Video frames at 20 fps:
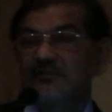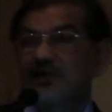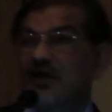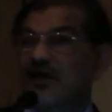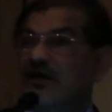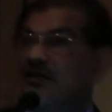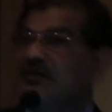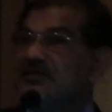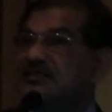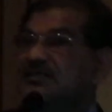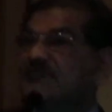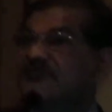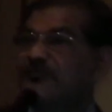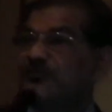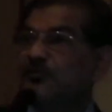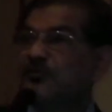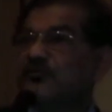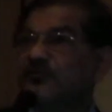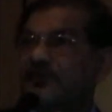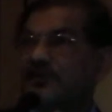Unless it
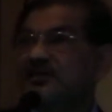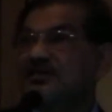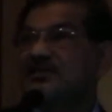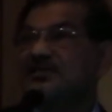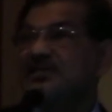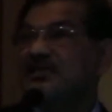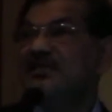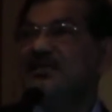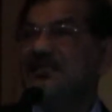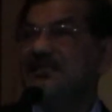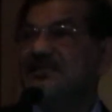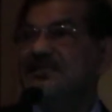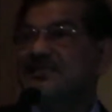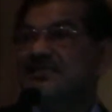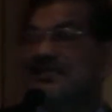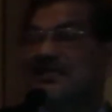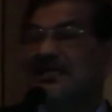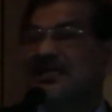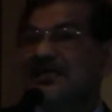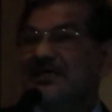fulfills
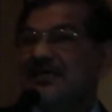these,